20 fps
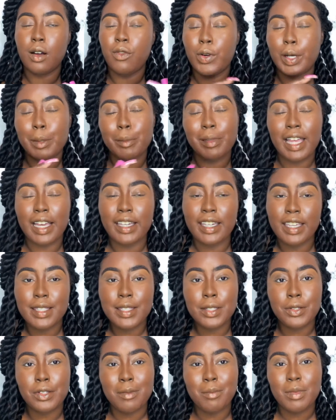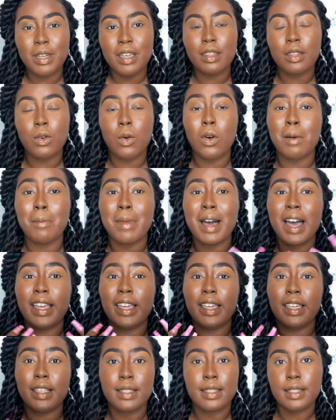Black History Month on my
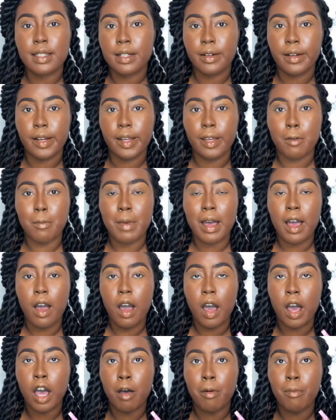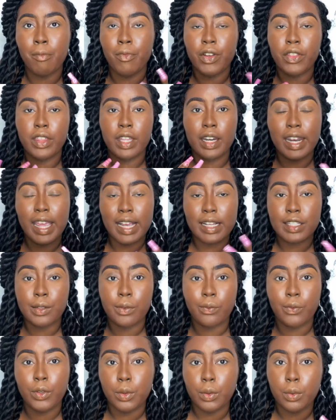Instagram, for the next
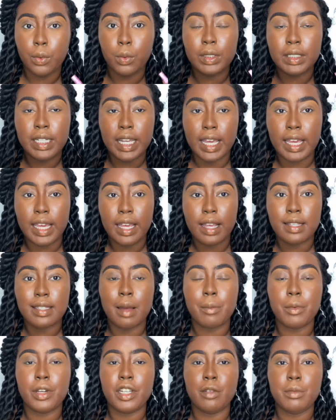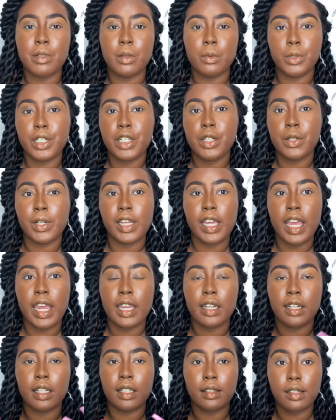few days, I'm going to be
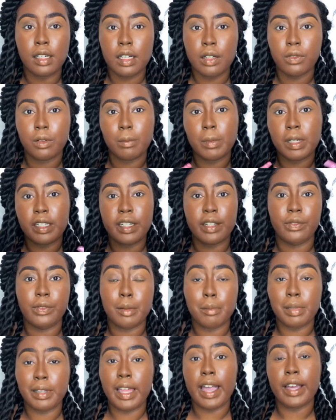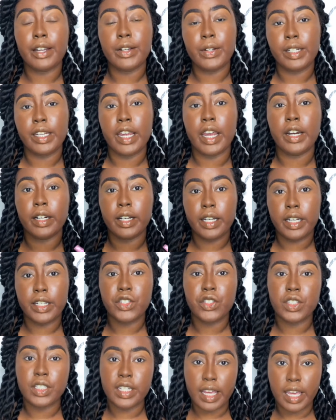recreating a look from a different Black creator
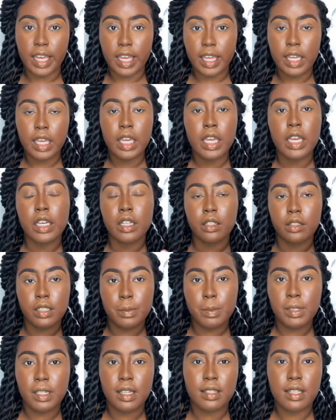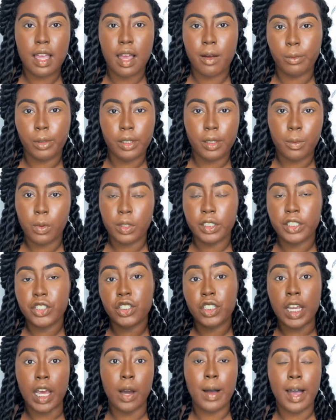each day, just because I really want to
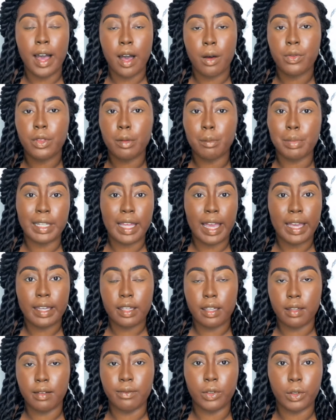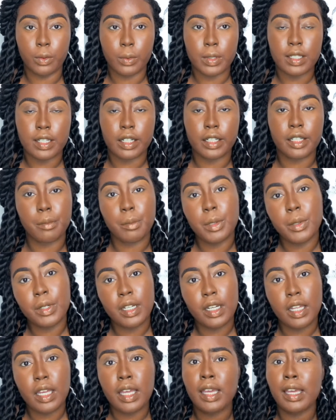shout out the Black influencer
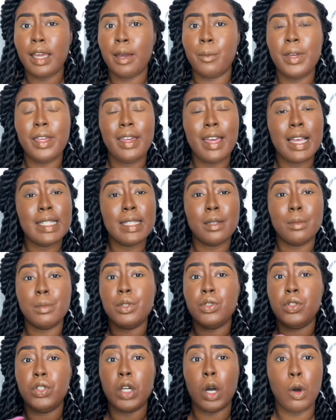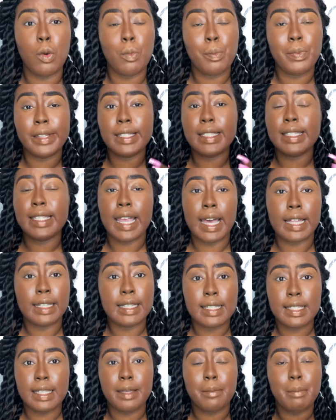community. And we got some dope,
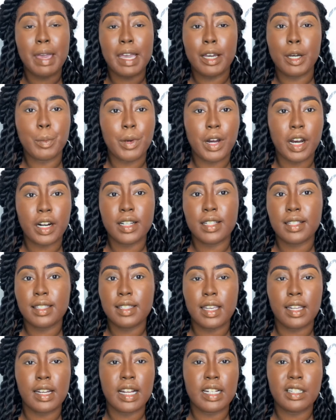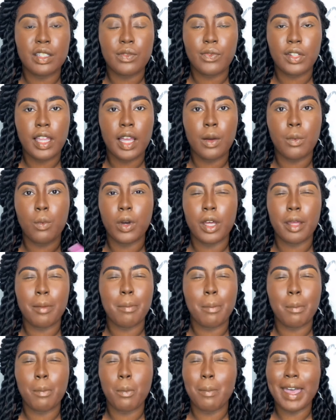talented makeup artists. And I just feel like
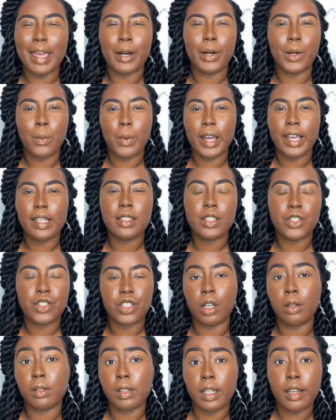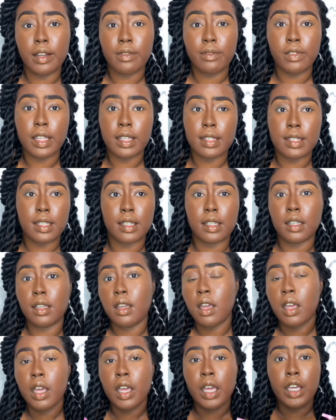what better way to show love than to,
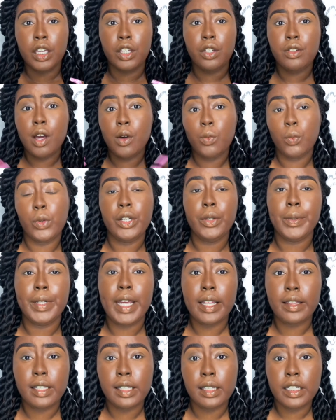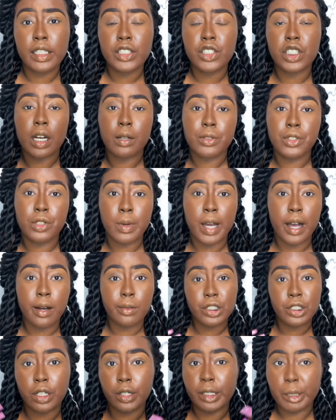you know, recreate the look, shout you out,
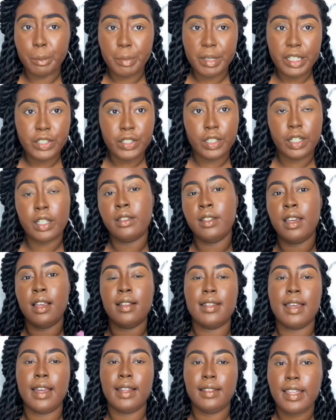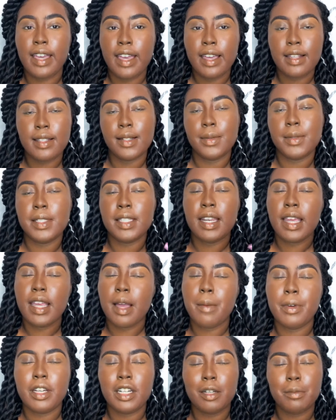show picture and things like that. So today I'm
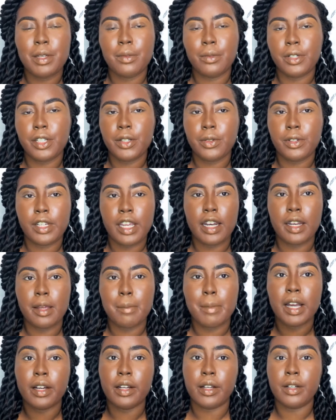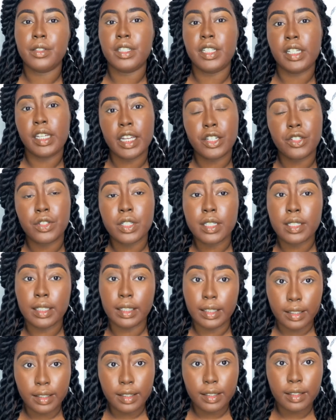going to be recreating my girl Deandra's
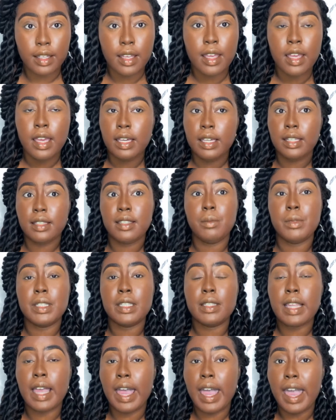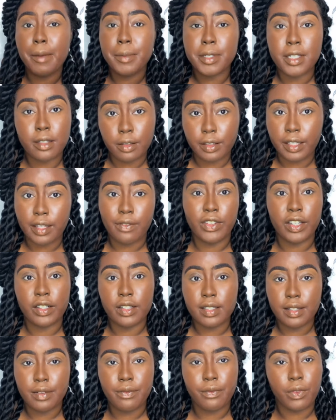look because it was absolutely
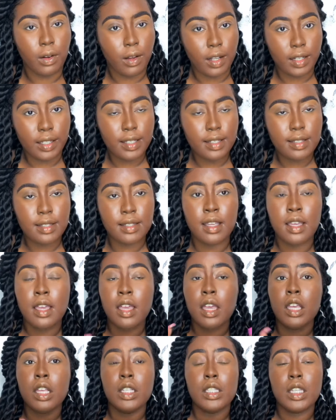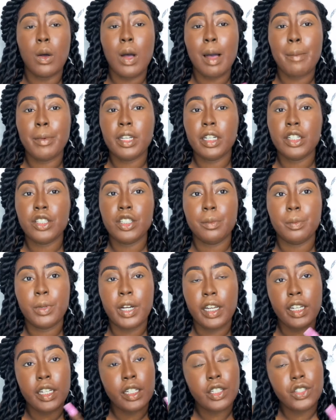fierce and flawless. So I'm going to jump right
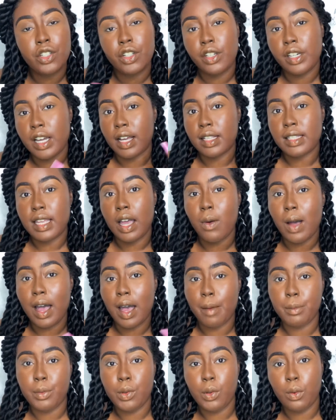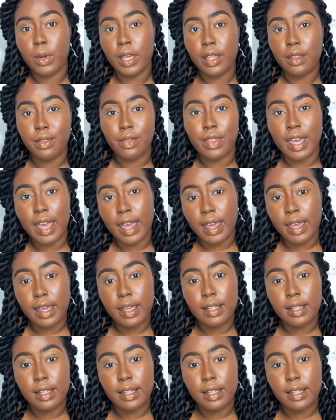in and show you guys how I'm doing that.